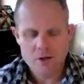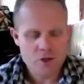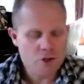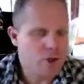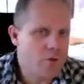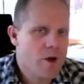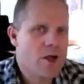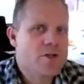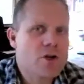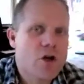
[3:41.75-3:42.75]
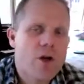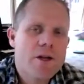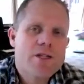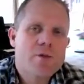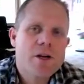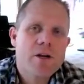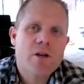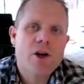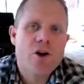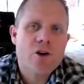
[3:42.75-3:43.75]
shouldn't we also call
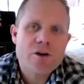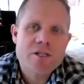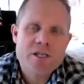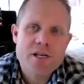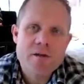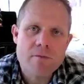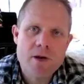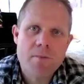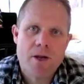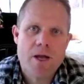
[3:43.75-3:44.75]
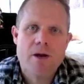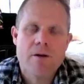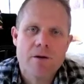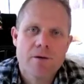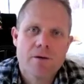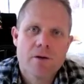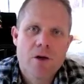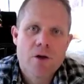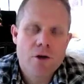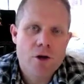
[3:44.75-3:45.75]
Israel a currency manipulator?
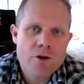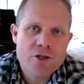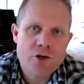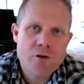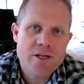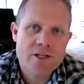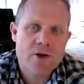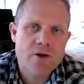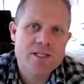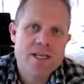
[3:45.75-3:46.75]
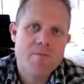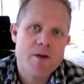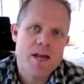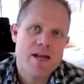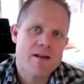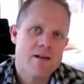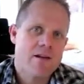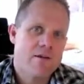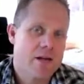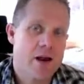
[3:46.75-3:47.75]
The currency being
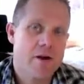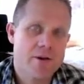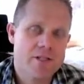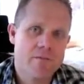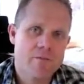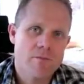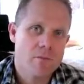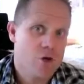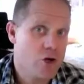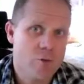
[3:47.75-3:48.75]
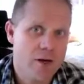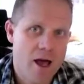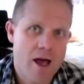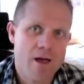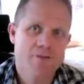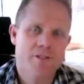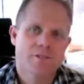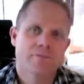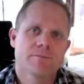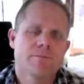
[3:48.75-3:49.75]
terrorism, human
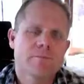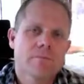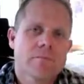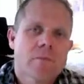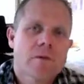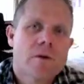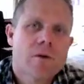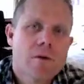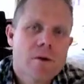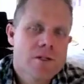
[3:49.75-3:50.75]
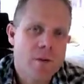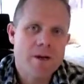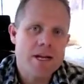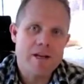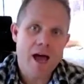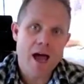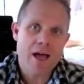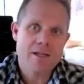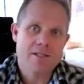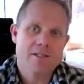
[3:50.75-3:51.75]
lives. Somebody
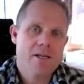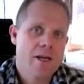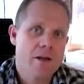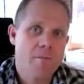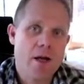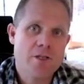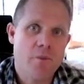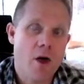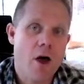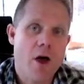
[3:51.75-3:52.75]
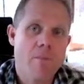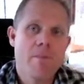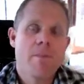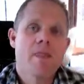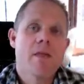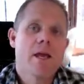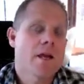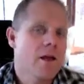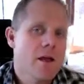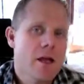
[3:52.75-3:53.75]
dies in a bus bomb,
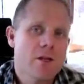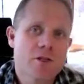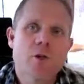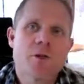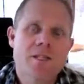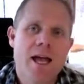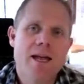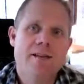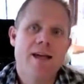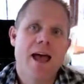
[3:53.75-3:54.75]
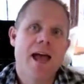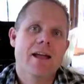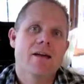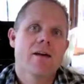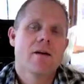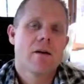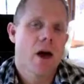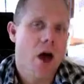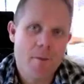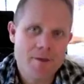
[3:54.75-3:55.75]
in a suicide attack,
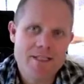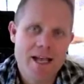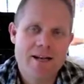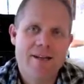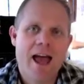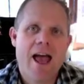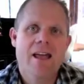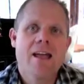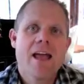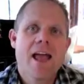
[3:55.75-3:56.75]
a homicide attack,